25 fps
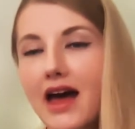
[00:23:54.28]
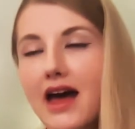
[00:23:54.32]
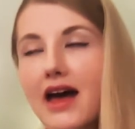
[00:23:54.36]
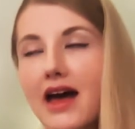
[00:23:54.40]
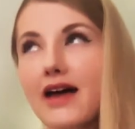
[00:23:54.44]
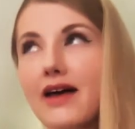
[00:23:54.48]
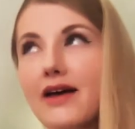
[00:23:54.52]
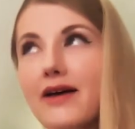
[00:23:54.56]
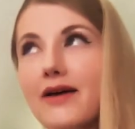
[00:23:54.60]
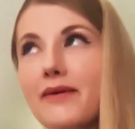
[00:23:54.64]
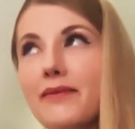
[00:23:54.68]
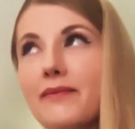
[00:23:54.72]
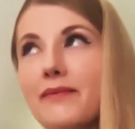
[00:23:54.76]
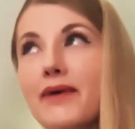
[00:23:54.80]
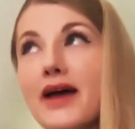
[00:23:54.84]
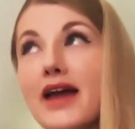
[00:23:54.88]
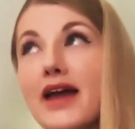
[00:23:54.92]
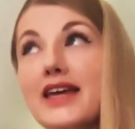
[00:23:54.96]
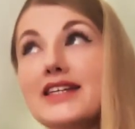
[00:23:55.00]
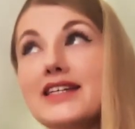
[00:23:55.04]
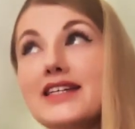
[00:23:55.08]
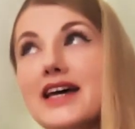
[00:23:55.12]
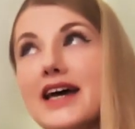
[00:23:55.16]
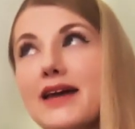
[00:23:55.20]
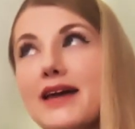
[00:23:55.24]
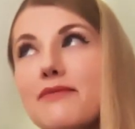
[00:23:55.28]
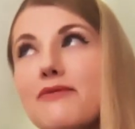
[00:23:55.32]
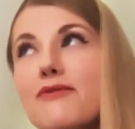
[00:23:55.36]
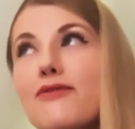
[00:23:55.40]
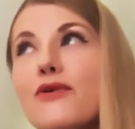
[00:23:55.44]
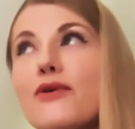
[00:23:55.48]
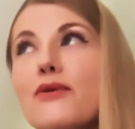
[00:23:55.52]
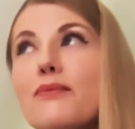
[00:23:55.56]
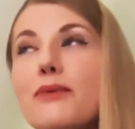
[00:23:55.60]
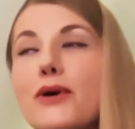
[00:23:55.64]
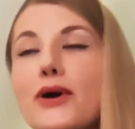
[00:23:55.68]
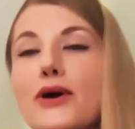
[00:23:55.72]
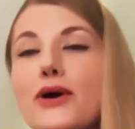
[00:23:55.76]
A type
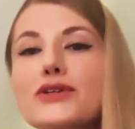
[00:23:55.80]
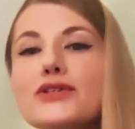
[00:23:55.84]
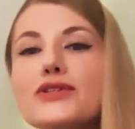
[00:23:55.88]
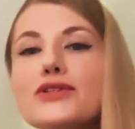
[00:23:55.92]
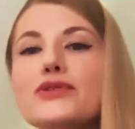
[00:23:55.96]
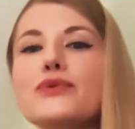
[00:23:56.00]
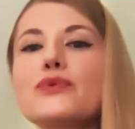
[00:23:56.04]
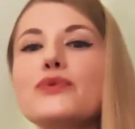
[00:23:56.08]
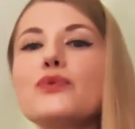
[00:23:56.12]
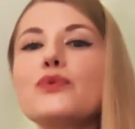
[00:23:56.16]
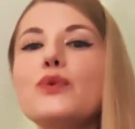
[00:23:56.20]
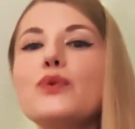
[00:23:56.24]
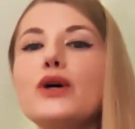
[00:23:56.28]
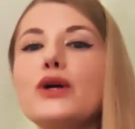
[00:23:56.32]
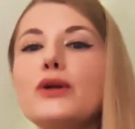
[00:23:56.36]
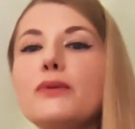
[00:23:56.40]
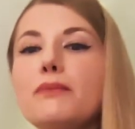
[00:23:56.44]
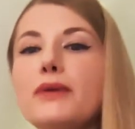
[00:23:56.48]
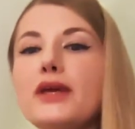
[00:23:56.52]
4 person will